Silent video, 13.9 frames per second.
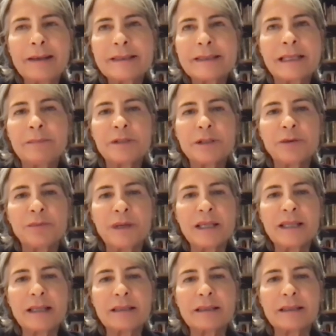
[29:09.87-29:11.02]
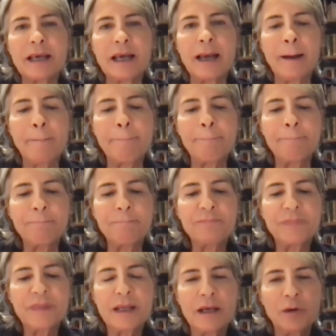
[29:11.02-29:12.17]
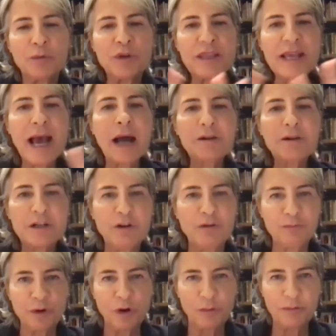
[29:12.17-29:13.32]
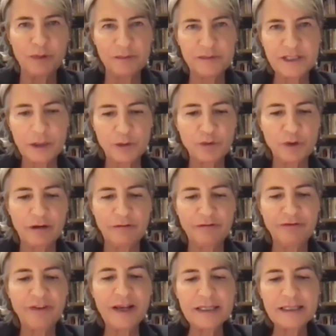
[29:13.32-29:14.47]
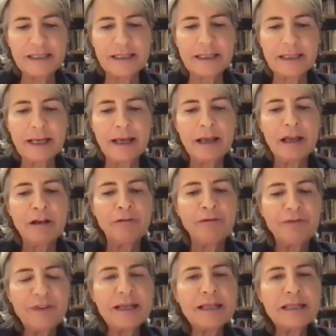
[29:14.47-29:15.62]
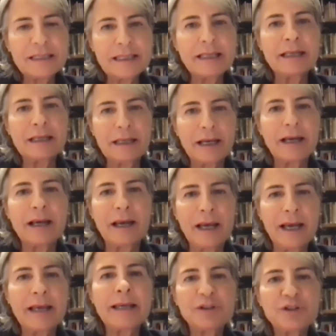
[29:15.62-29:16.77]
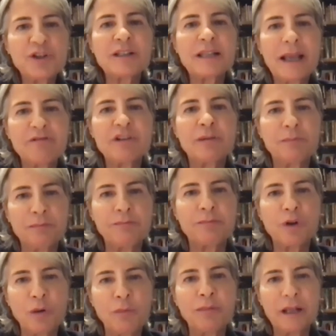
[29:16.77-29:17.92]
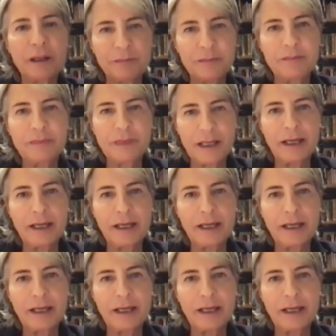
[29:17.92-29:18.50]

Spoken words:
seems to me that with the array of problems that we're facing, fixing each and every problem